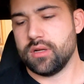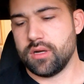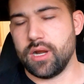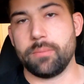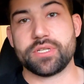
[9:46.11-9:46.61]

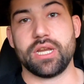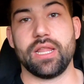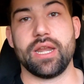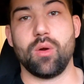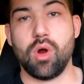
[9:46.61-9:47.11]
All right, I'm just gonna
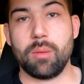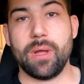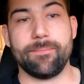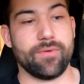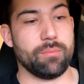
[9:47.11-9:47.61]
let it warm
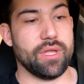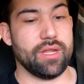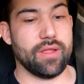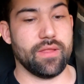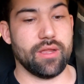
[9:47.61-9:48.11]
up for a
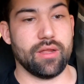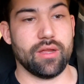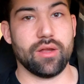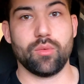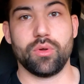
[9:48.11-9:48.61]
minute and then
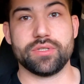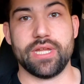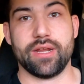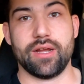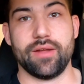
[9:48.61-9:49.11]
we'll
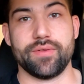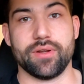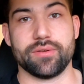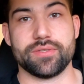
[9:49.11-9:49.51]
take off here.